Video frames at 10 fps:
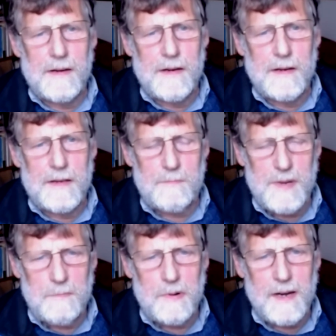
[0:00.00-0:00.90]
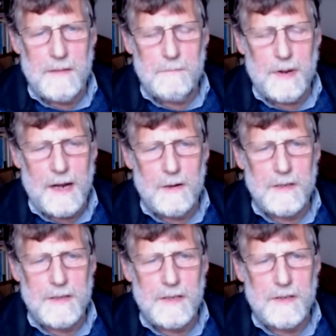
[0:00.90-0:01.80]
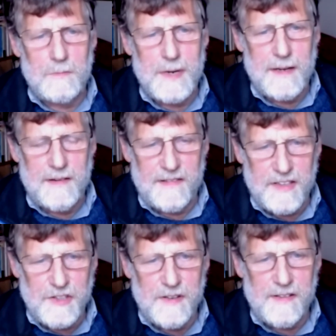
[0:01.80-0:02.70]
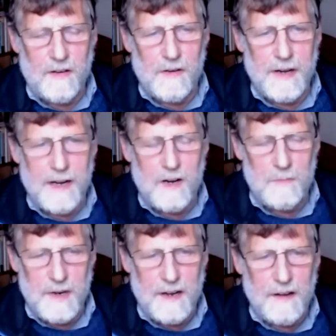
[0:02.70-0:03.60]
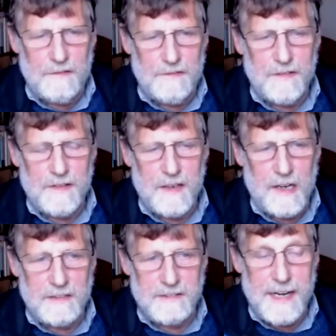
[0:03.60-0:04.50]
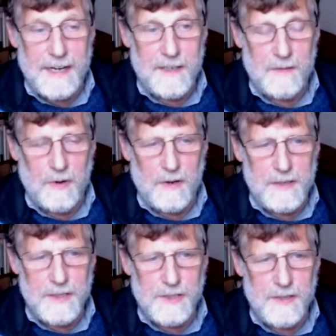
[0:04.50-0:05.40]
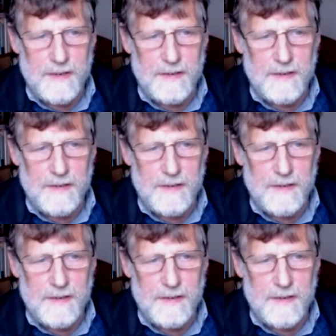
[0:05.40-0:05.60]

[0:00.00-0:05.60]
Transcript: the people empowered to make decisions on our behalf are elected politicians.